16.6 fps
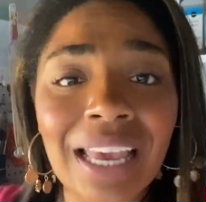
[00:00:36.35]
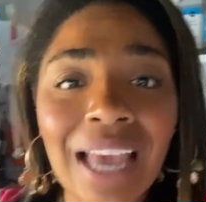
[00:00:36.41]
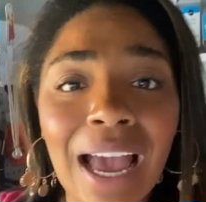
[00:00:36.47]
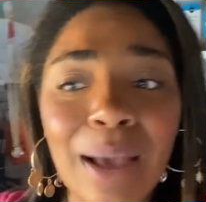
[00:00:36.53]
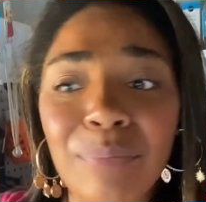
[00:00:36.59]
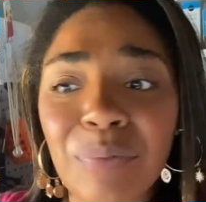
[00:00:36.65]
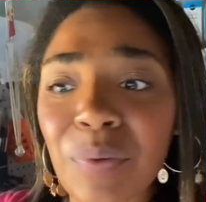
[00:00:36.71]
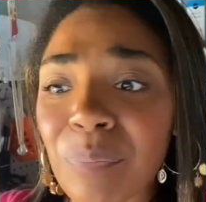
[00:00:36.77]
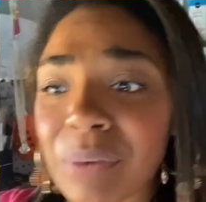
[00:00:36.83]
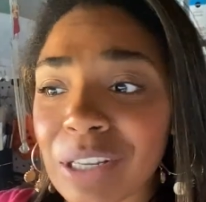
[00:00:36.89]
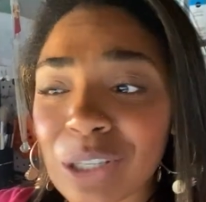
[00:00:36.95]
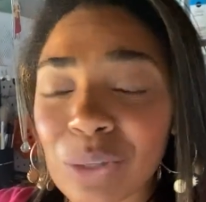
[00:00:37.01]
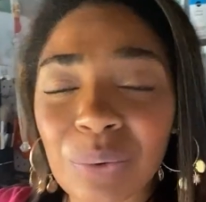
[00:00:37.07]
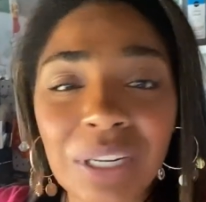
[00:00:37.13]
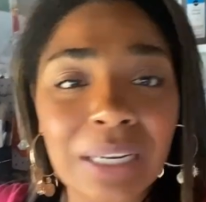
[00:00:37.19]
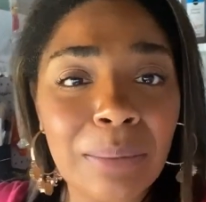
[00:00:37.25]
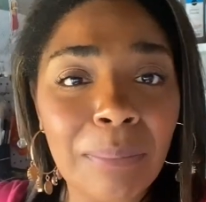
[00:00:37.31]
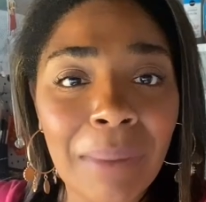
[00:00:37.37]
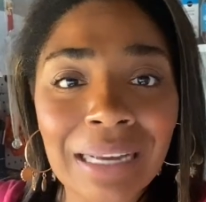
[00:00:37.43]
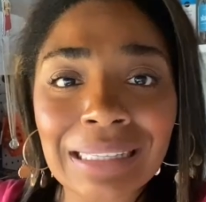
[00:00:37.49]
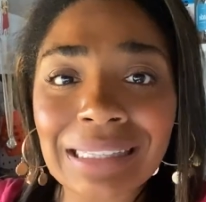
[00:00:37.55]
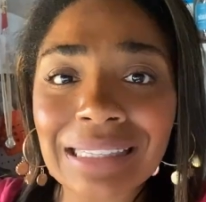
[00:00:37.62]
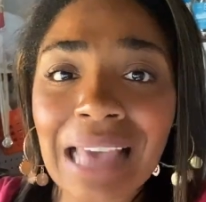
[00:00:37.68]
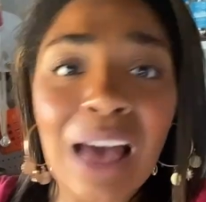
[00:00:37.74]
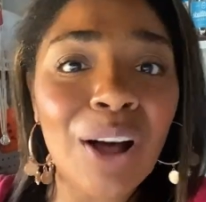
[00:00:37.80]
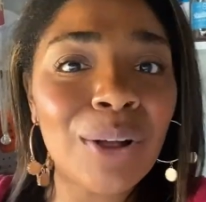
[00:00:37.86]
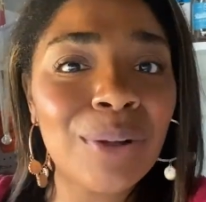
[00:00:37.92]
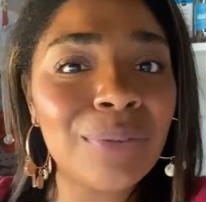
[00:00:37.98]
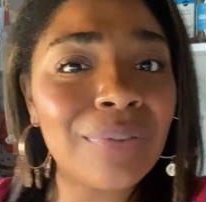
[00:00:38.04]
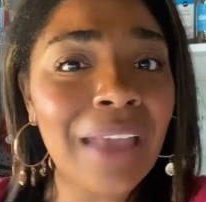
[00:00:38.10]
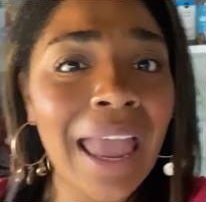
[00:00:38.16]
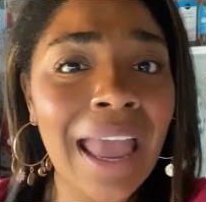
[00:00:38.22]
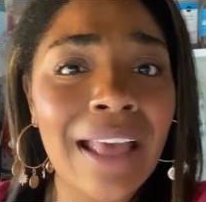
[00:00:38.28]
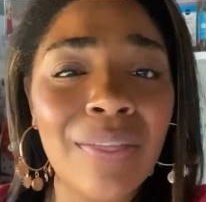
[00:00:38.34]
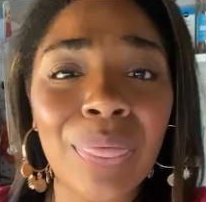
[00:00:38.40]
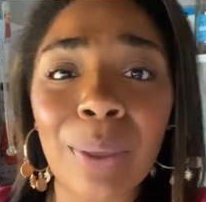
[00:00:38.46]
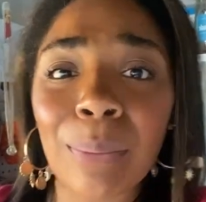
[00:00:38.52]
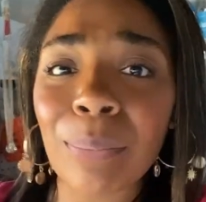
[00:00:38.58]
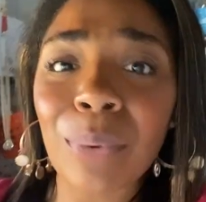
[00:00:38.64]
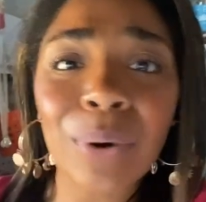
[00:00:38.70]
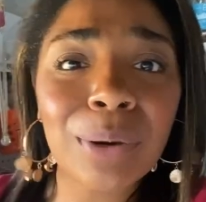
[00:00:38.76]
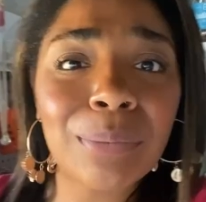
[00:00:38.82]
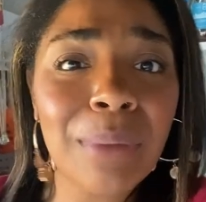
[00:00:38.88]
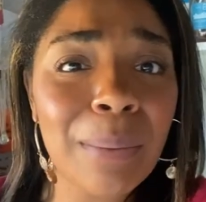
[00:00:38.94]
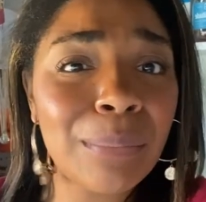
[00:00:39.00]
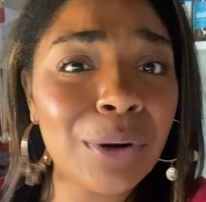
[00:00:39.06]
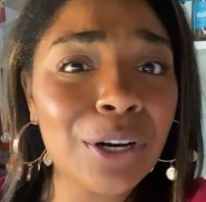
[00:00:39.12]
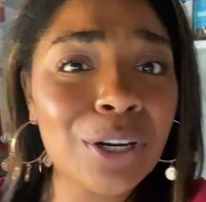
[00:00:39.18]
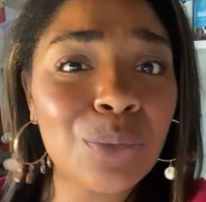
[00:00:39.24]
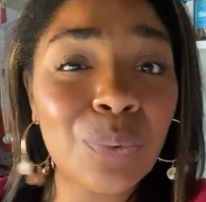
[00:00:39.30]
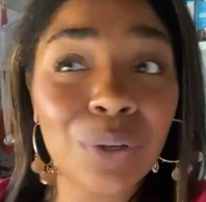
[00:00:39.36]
I mean, between myself and the board members,